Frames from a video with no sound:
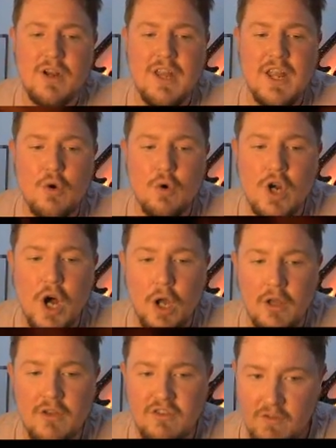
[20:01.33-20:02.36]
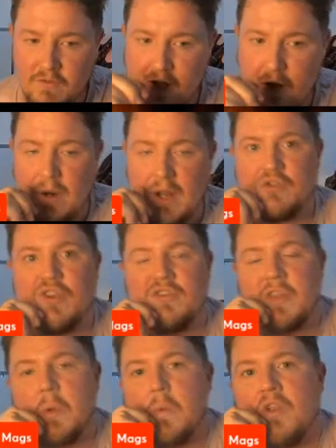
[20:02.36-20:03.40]
Nico Collins is a very
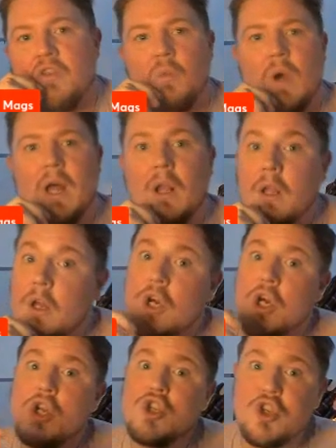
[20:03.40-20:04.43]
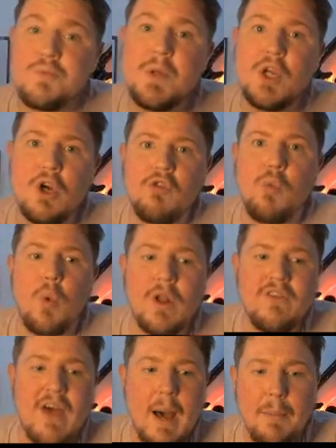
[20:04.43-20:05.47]
interesting one as well, just because
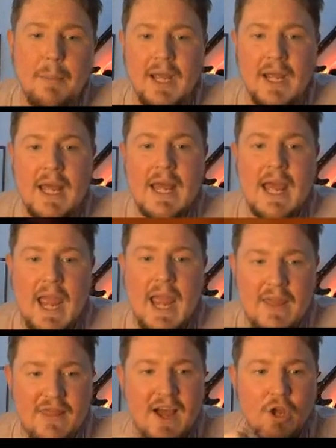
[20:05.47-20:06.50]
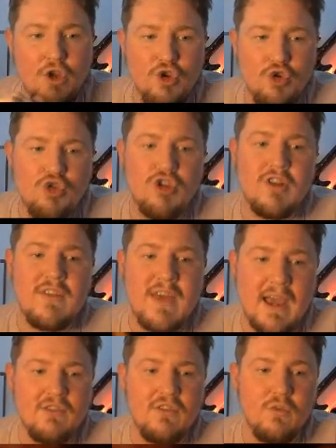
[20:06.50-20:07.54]
what's happening in that Houston
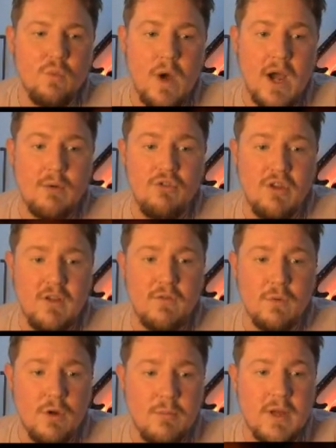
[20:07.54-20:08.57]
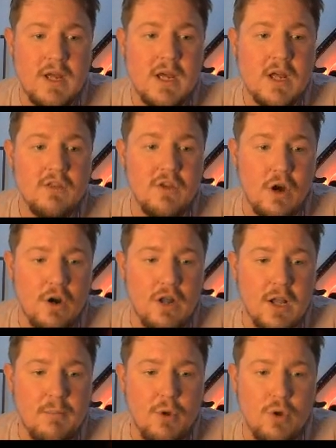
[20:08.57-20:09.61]
Texans wide receiver room.
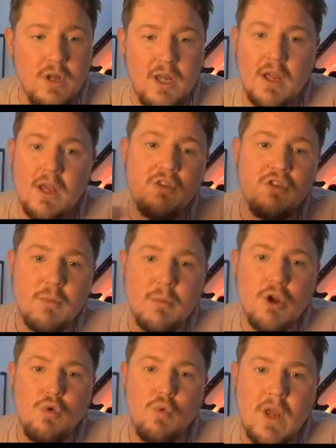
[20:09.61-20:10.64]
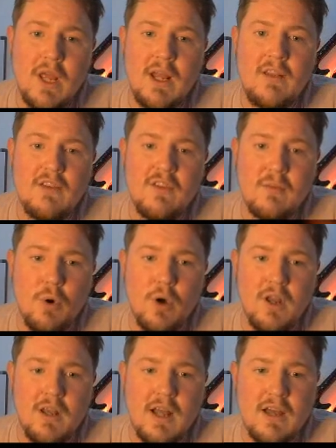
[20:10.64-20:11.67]
Darnell Mooney, someone who really
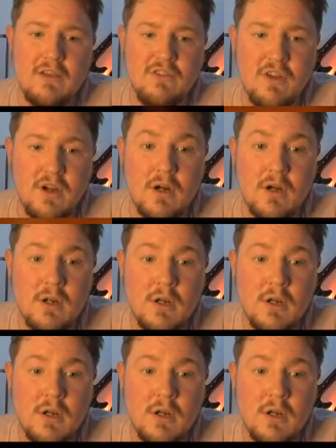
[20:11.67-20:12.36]
disappointed last year.